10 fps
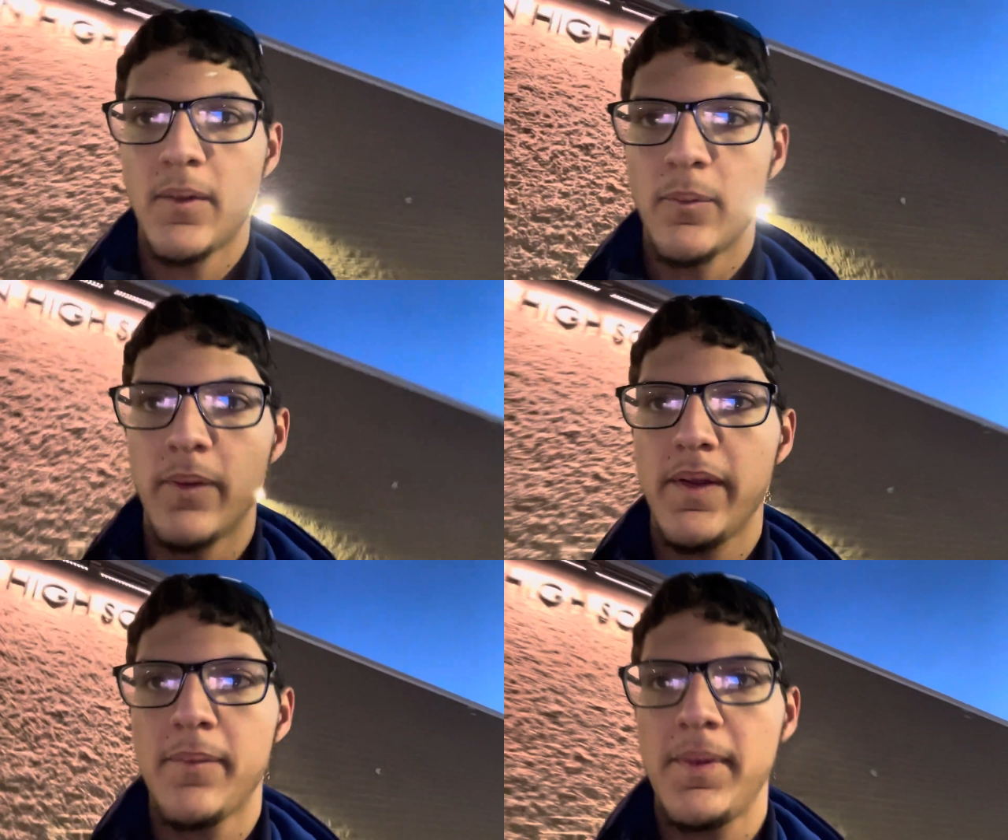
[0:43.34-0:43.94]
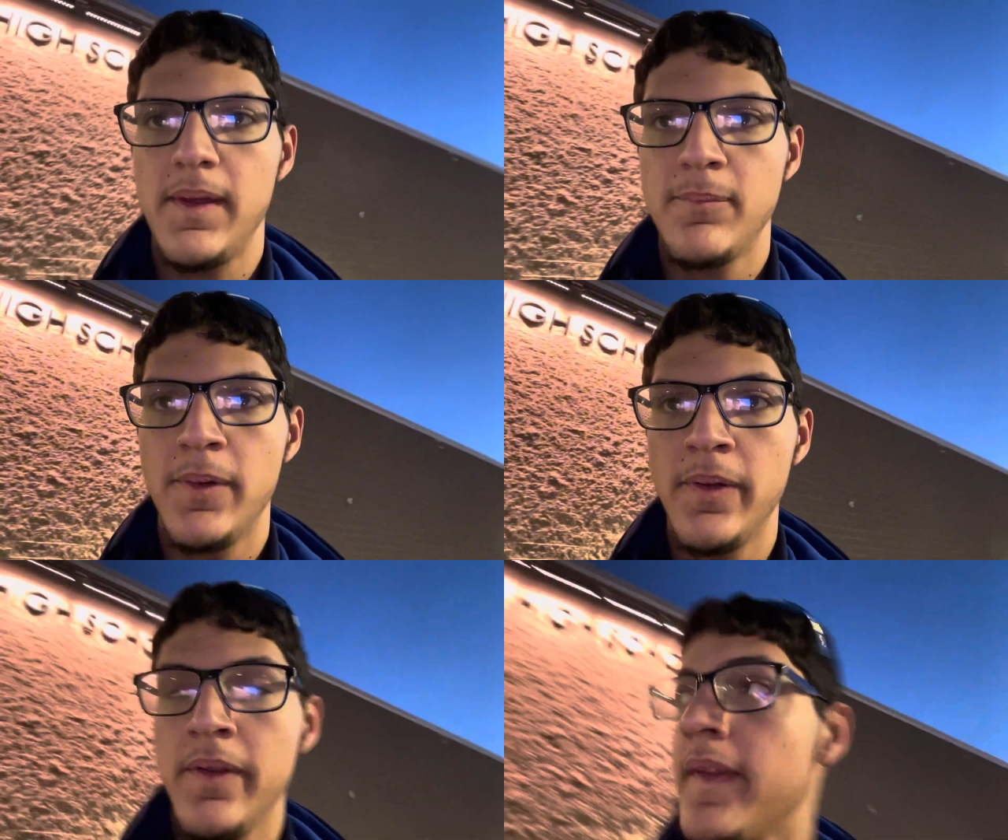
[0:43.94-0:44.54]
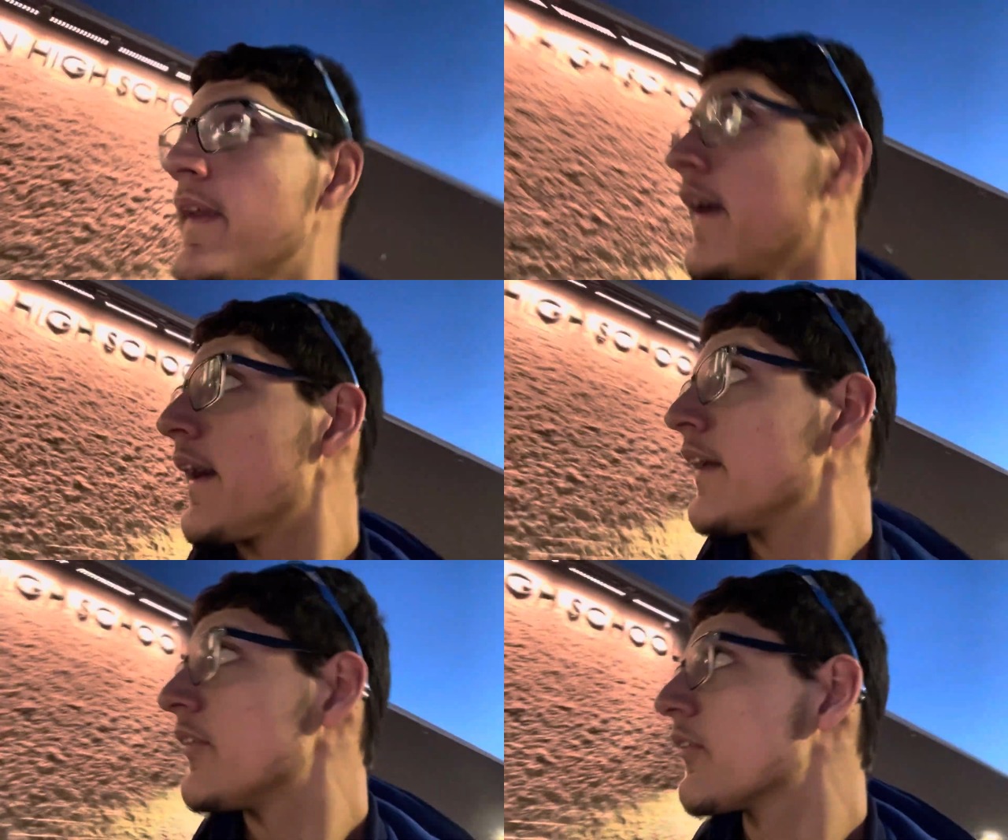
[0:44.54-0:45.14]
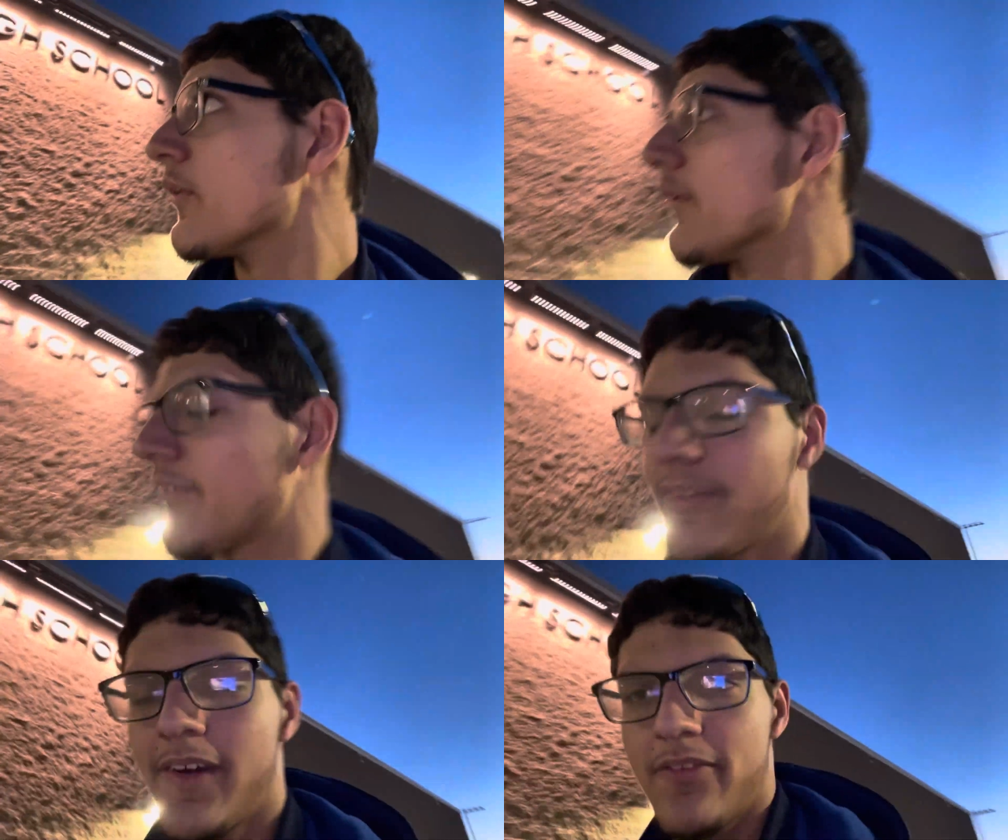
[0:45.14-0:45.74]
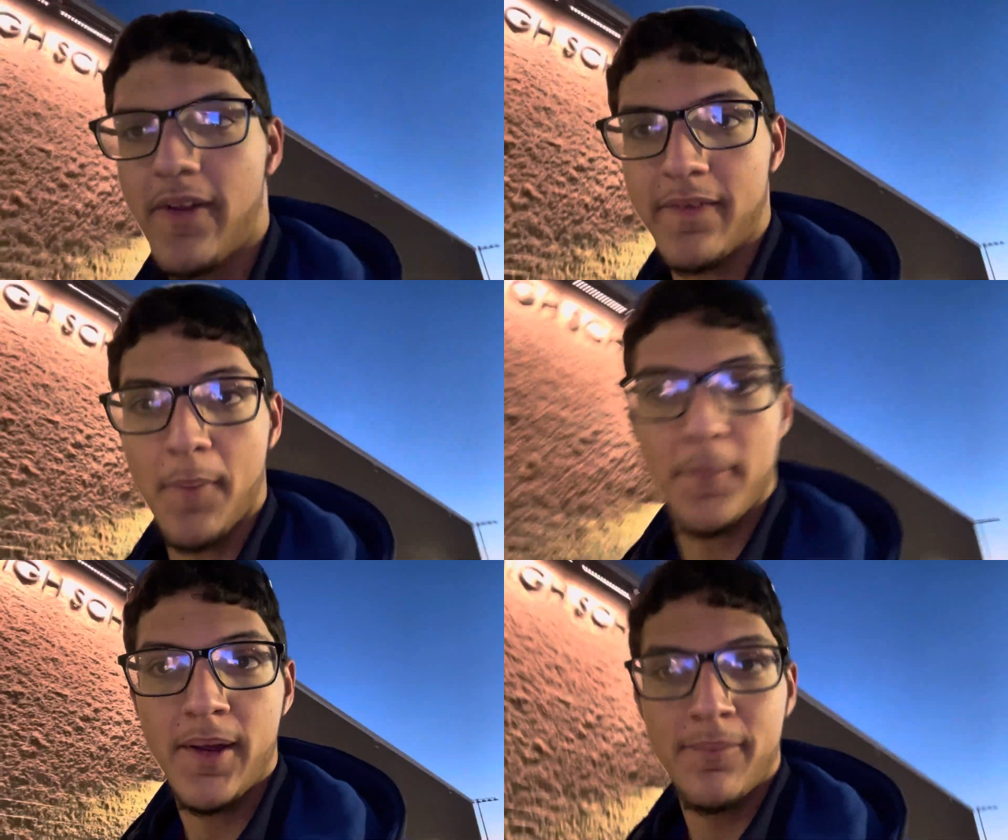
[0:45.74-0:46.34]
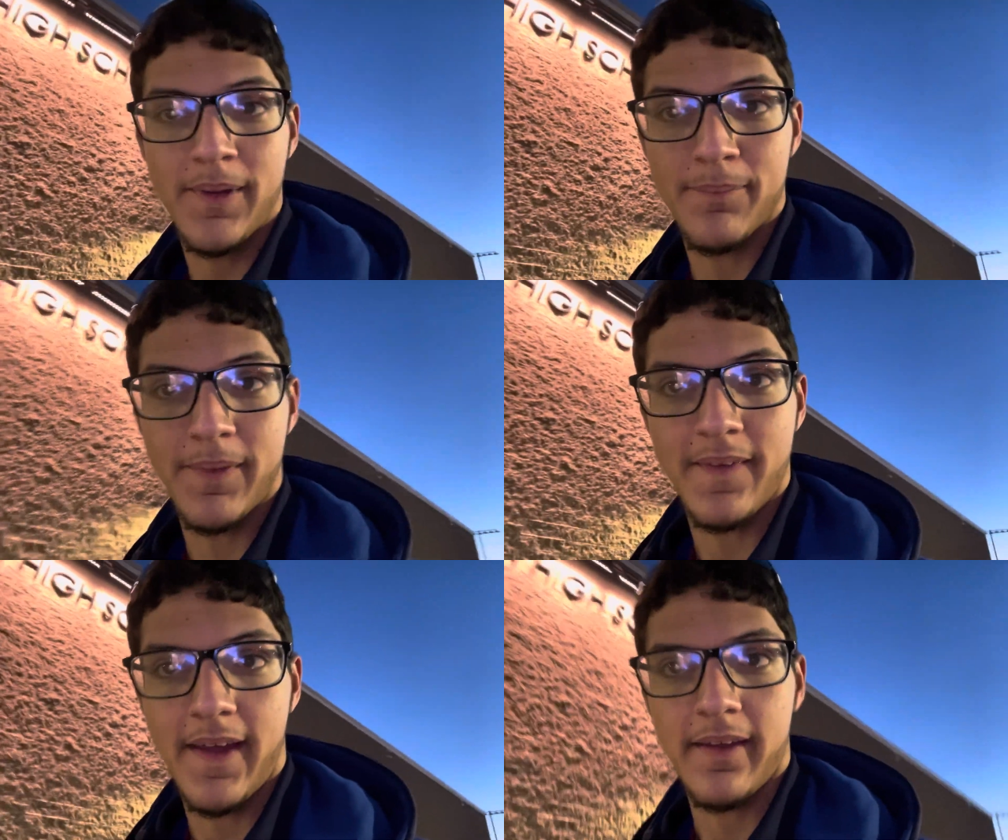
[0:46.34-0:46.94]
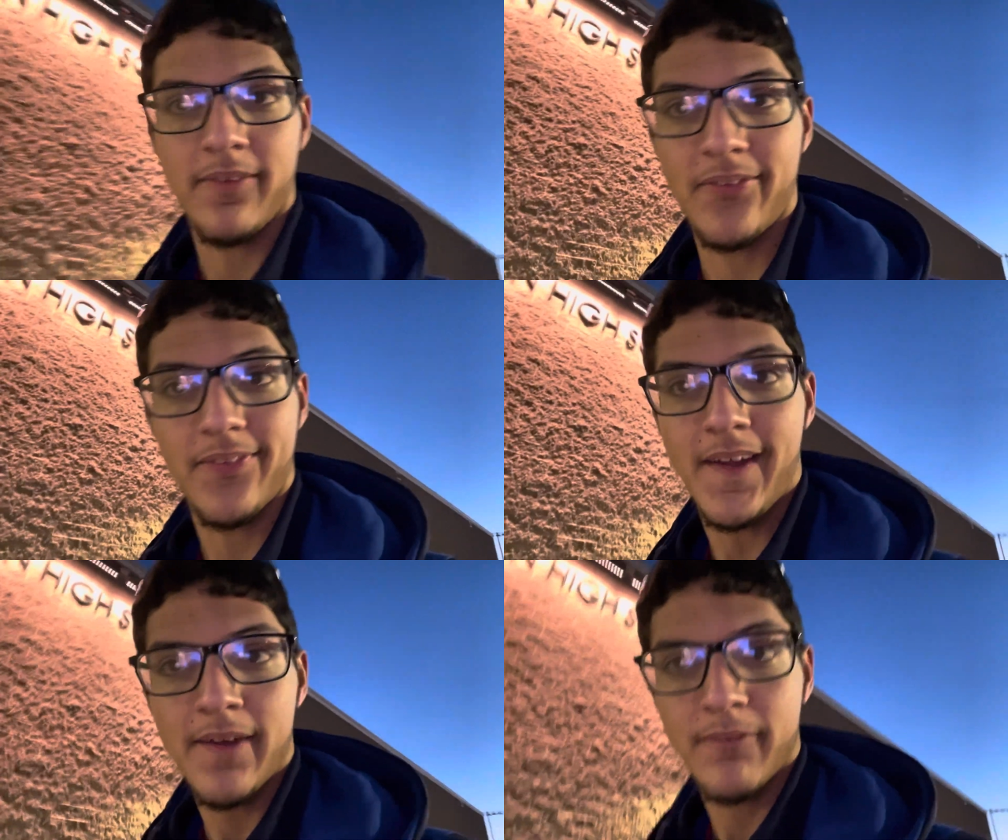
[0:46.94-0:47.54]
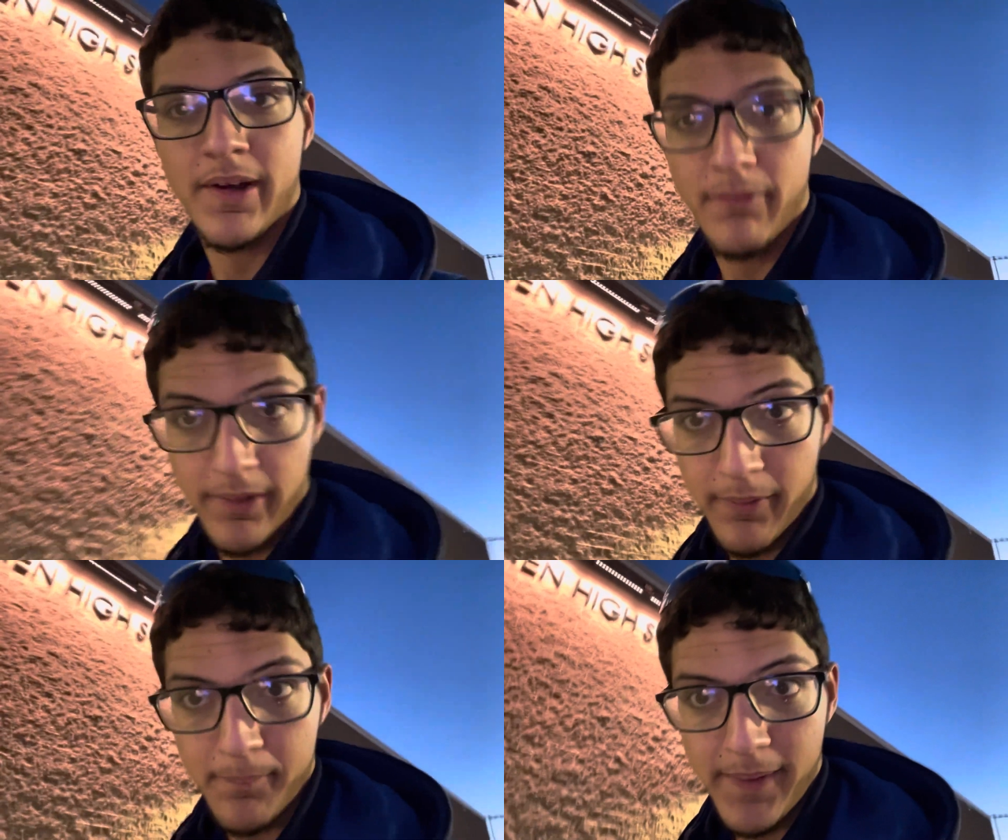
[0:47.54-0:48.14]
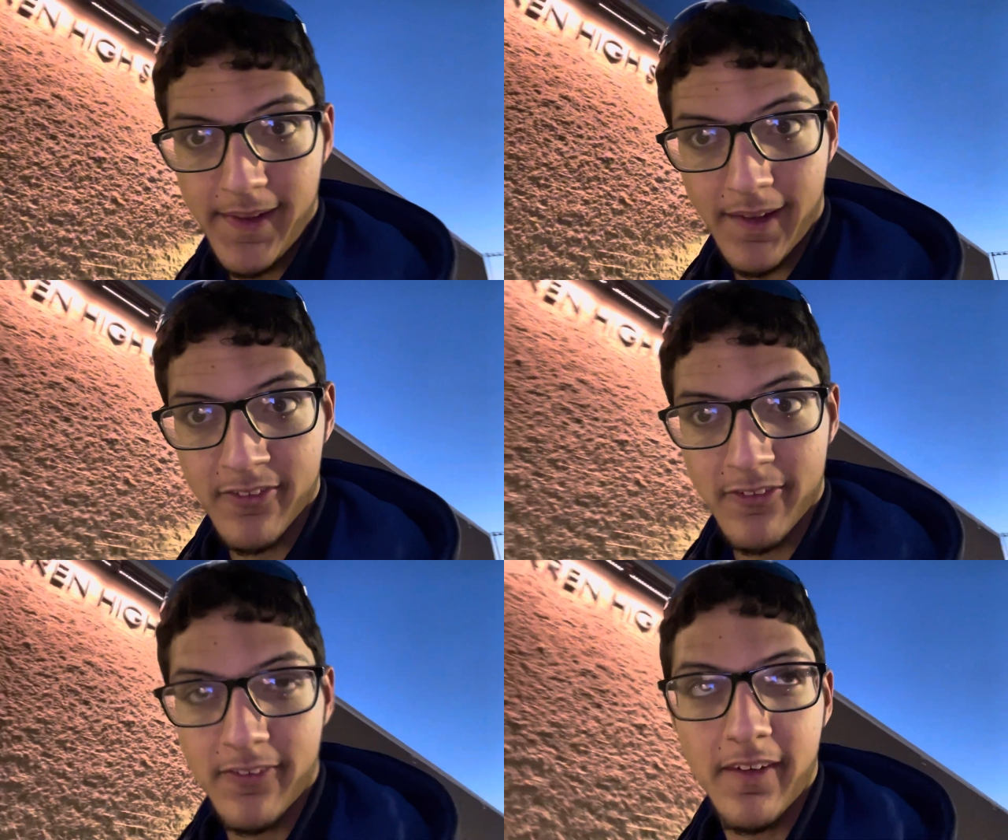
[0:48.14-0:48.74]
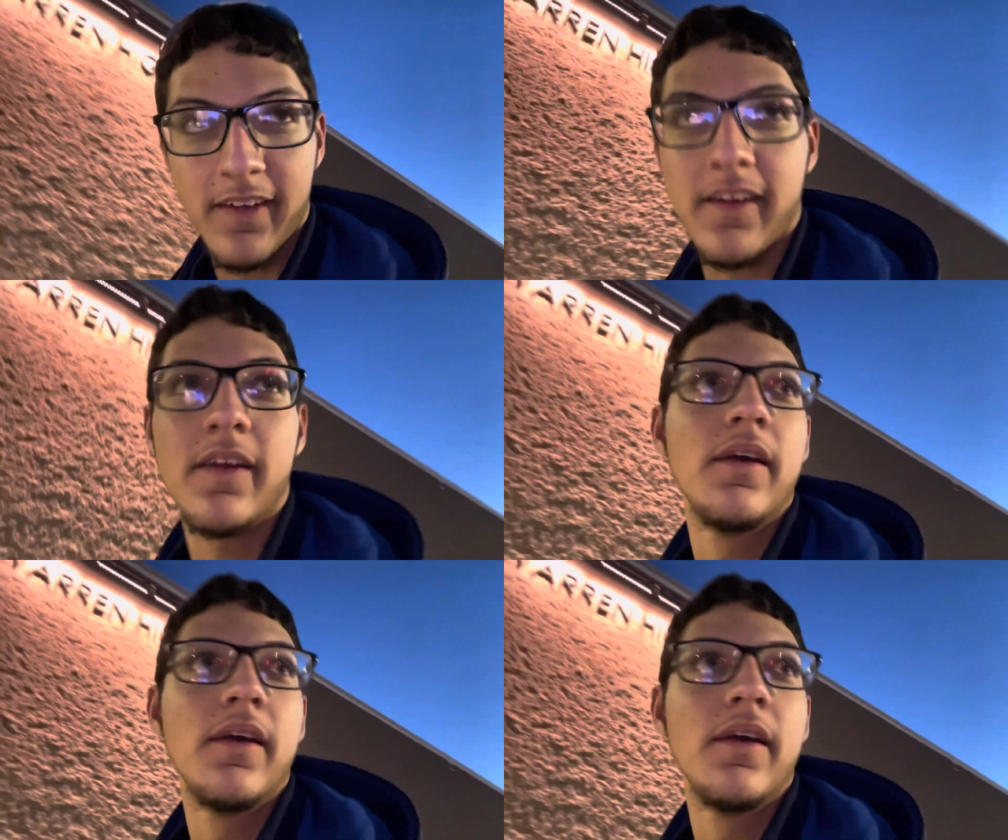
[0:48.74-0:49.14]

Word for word: Well people, the high school is closed at the moment, but that is not where we will be at today.